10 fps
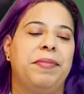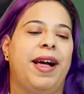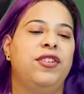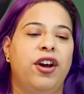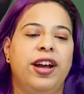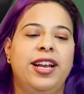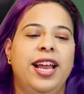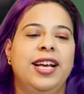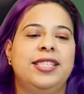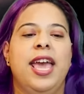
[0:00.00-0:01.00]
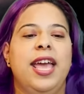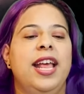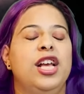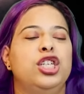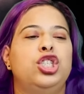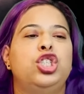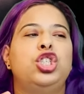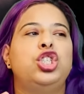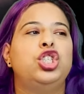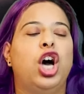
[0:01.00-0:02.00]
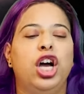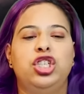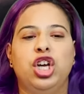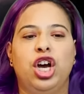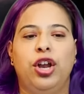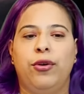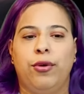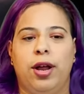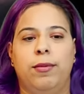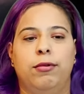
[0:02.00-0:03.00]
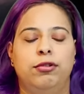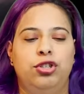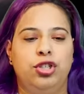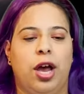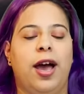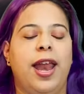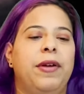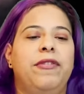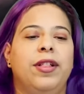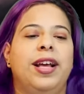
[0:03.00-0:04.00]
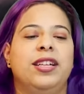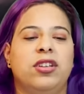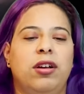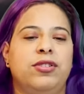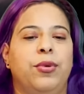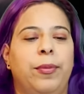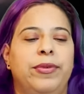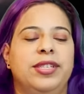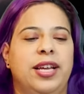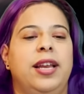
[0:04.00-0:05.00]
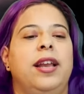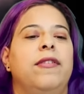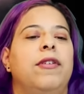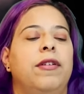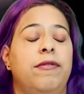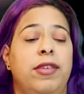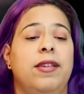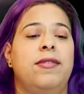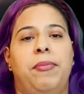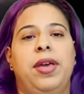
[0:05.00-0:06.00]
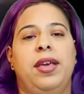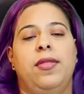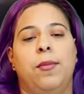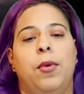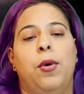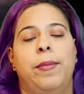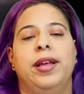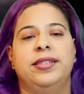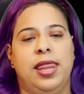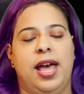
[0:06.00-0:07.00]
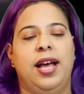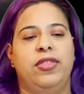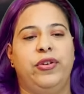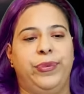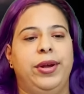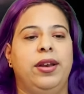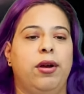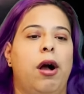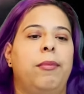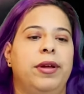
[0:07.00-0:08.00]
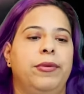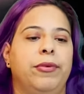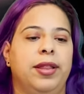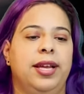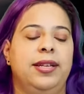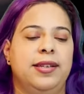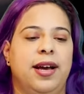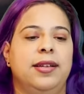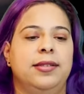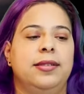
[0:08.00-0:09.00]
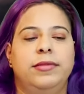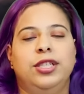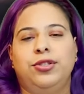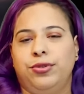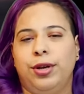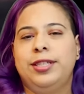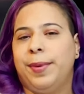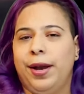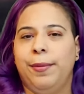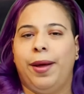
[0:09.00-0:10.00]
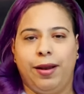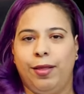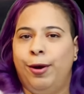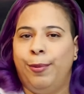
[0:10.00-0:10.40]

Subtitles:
black darkness. It is such an incredible shot, and I feel like it's also representative of this being the moment that the Green Goblin really does destroy Spider-Man a little